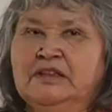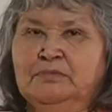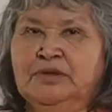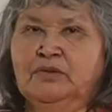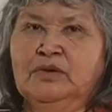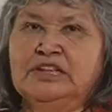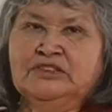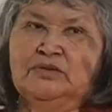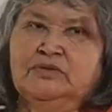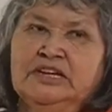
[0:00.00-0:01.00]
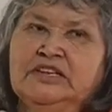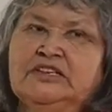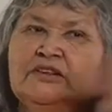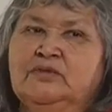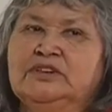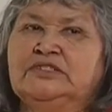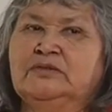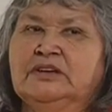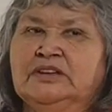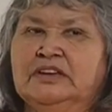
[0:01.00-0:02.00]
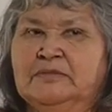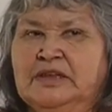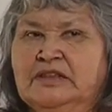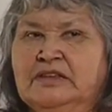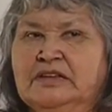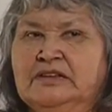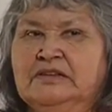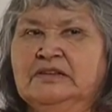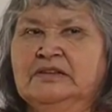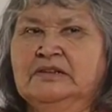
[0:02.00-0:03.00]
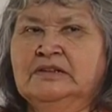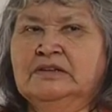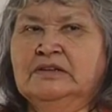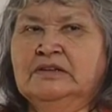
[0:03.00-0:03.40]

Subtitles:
starting up new projects or assignments at work,